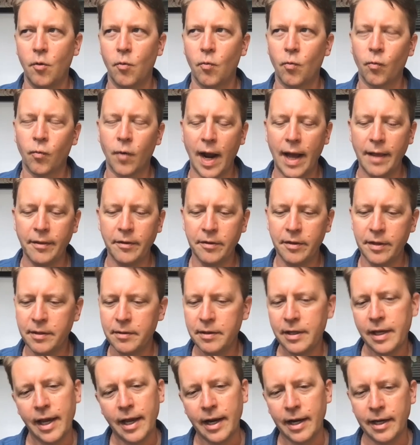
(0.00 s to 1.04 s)
Rather
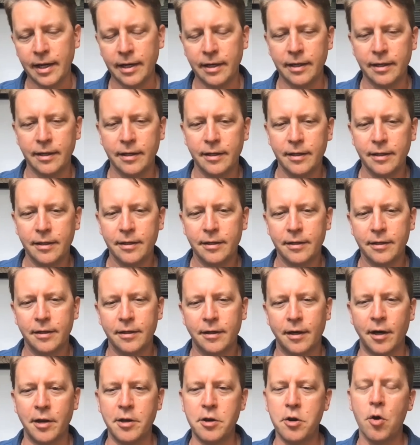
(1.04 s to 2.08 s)
than getting
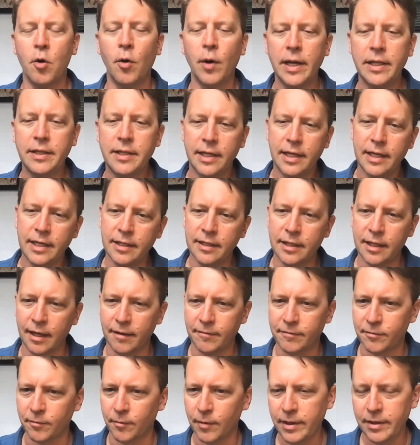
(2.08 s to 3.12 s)
annoyed that he'd
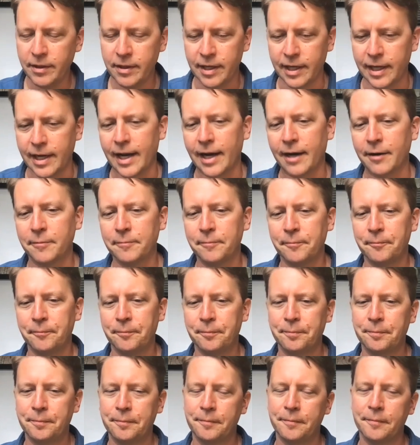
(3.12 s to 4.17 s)
left one thing out,
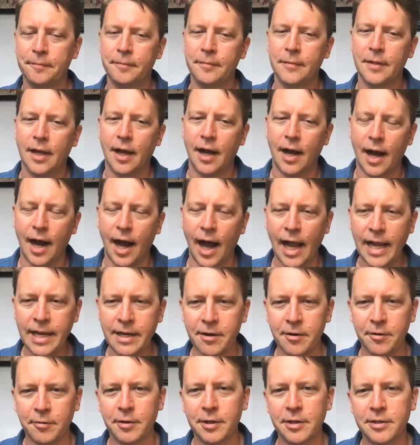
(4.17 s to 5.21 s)
I
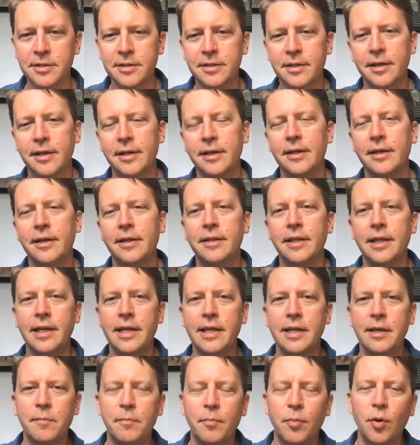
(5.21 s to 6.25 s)
noticed that
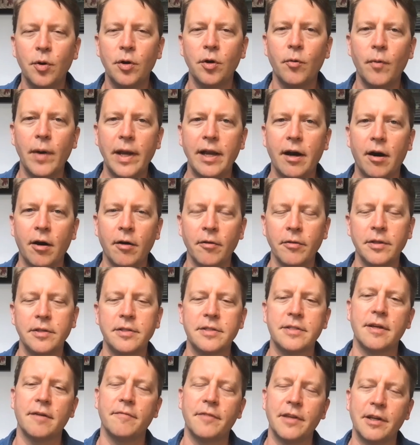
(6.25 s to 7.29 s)
he had put away all the
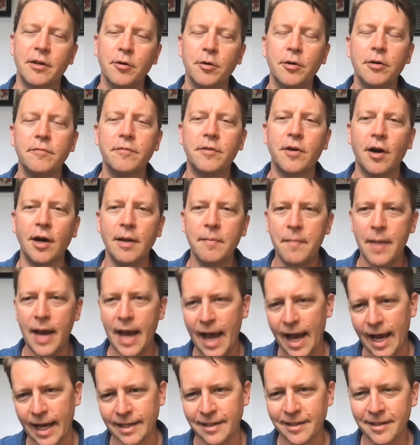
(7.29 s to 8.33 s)
stuff that could have gone
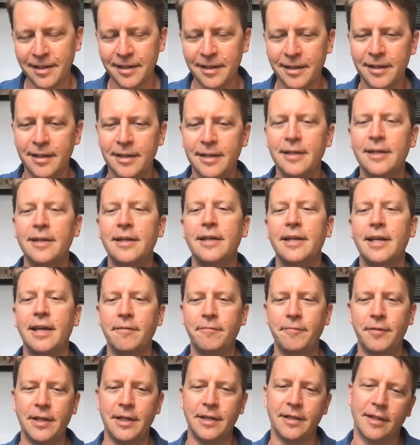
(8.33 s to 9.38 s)
bad
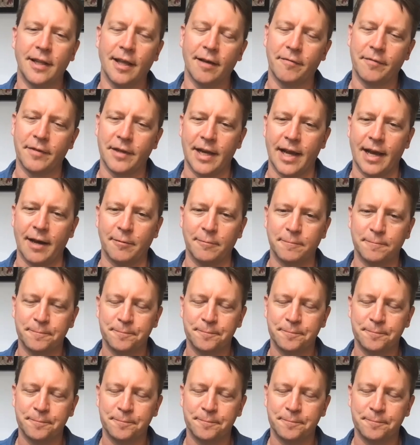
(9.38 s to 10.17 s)
if he had left it out.